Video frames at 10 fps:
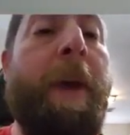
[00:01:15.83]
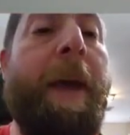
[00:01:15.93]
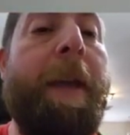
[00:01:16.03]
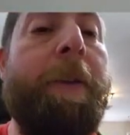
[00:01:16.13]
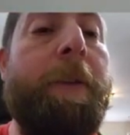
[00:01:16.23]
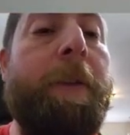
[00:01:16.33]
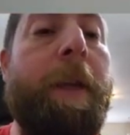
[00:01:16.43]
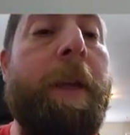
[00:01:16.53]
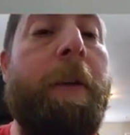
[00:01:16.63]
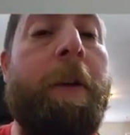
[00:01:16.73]
packs,
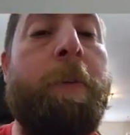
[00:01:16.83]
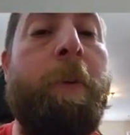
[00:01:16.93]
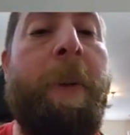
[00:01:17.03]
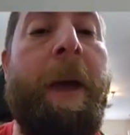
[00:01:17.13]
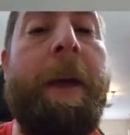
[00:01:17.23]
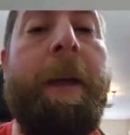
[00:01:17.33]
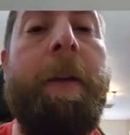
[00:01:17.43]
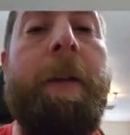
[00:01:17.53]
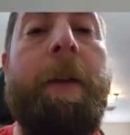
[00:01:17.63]
9 cards per pack.